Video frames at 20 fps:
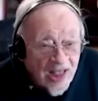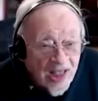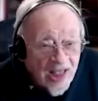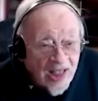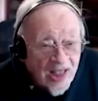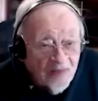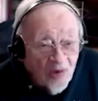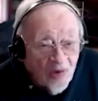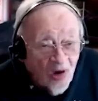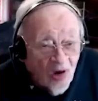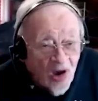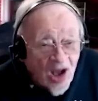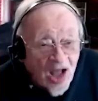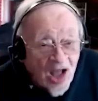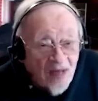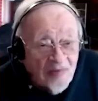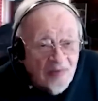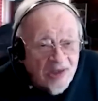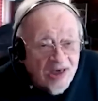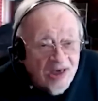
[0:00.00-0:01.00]
And
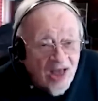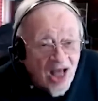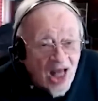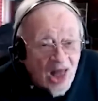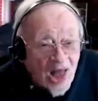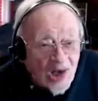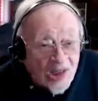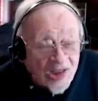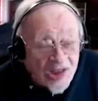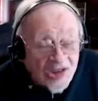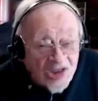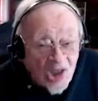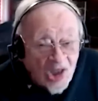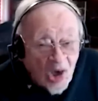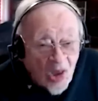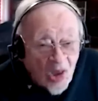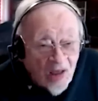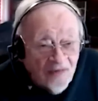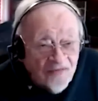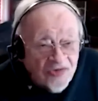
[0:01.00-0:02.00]
Muhammad Ali's
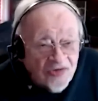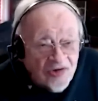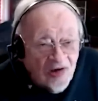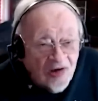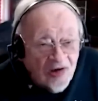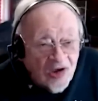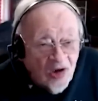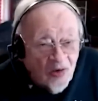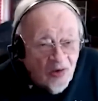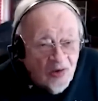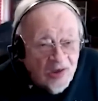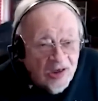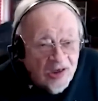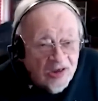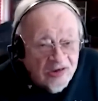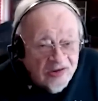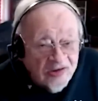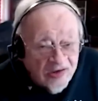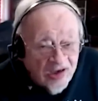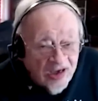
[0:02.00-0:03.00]
gloves are going
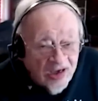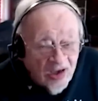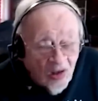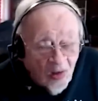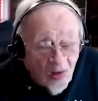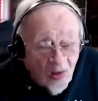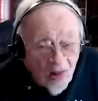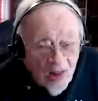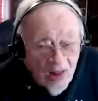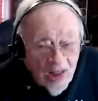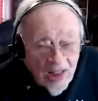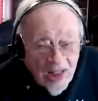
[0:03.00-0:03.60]
to jail?